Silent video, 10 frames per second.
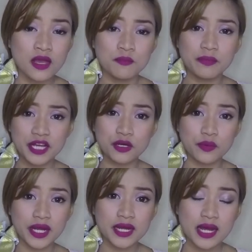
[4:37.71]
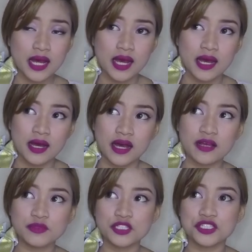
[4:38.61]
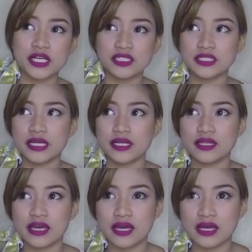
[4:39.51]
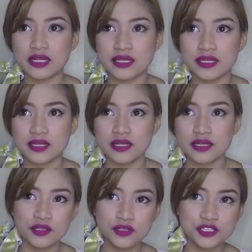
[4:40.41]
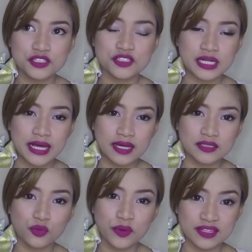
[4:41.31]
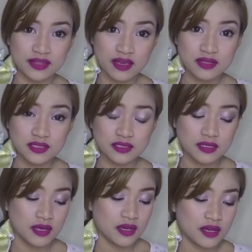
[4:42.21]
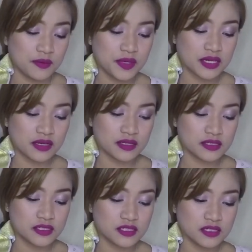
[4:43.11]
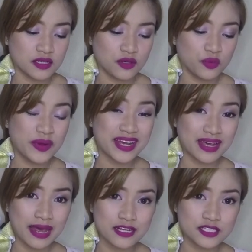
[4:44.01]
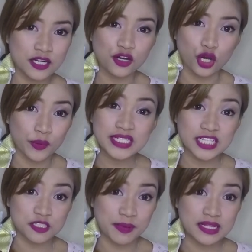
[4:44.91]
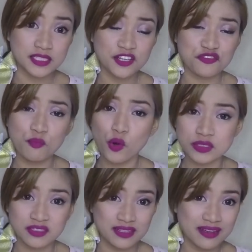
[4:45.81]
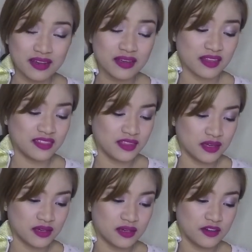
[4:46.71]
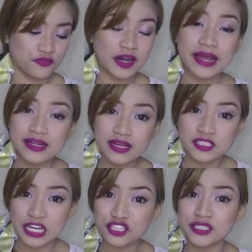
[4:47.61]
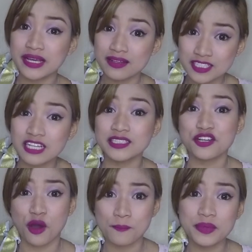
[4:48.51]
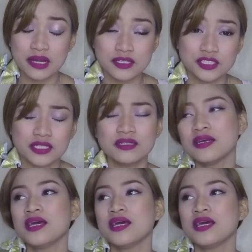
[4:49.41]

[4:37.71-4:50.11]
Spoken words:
By the way, I'm suggesting that you should select the weekdays, because weekends are always expensive, mostly the Friday, Saturday, and Sunday combination.